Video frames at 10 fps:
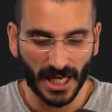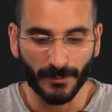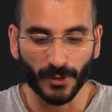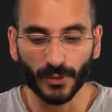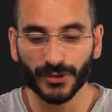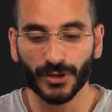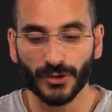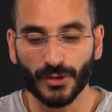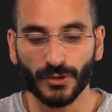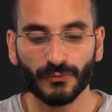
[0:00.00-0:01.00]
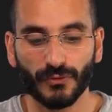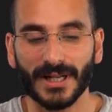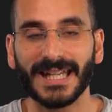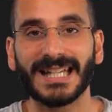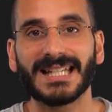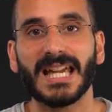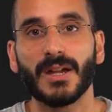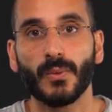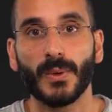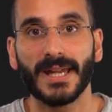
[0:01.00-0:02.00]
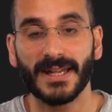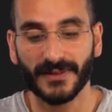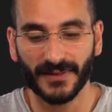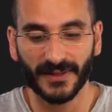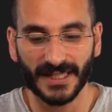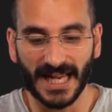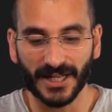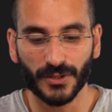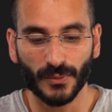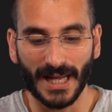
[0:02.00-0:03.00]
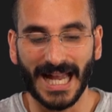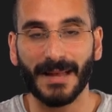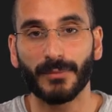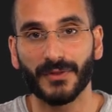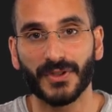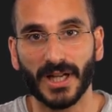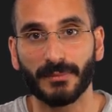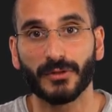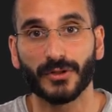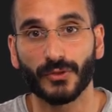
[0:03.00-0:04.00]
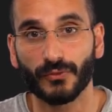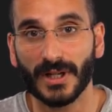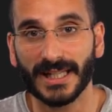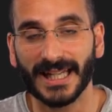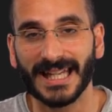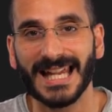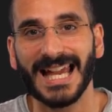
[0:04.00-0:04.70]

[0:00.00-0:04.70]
but also you can run it with the actual app of Cypress running.